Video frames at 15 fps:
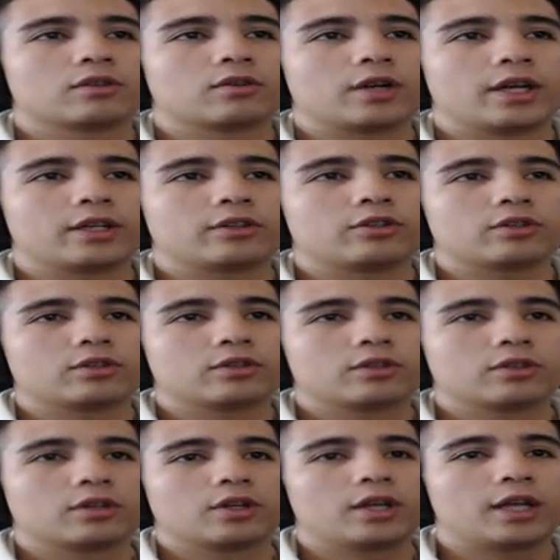right?
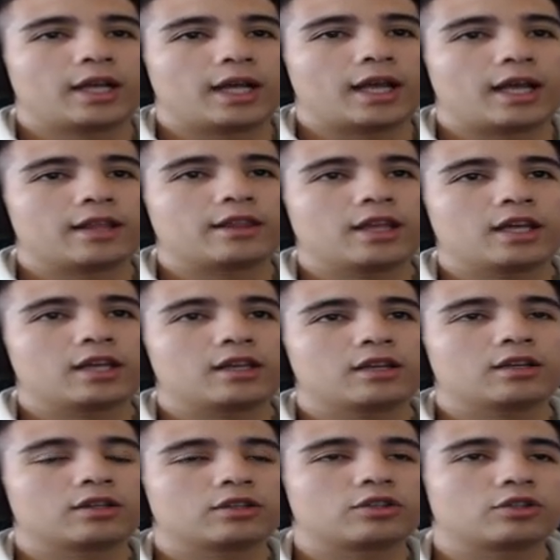And
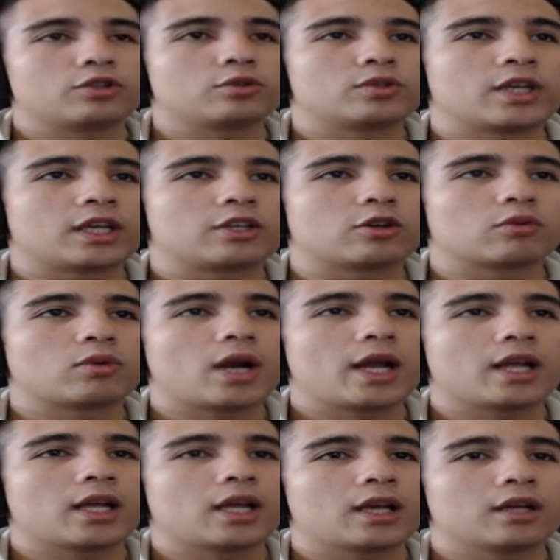then you take your
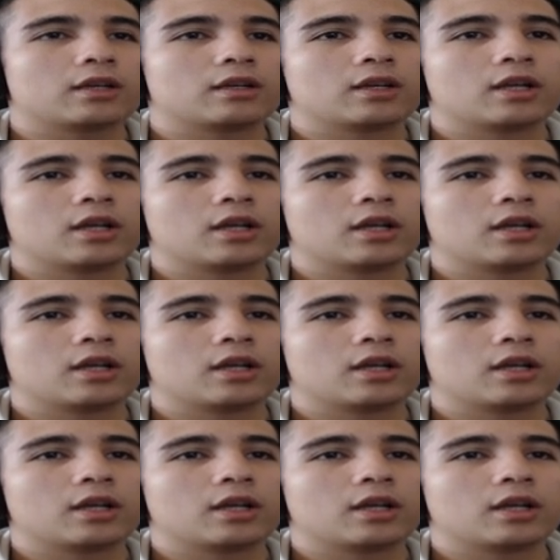right hand,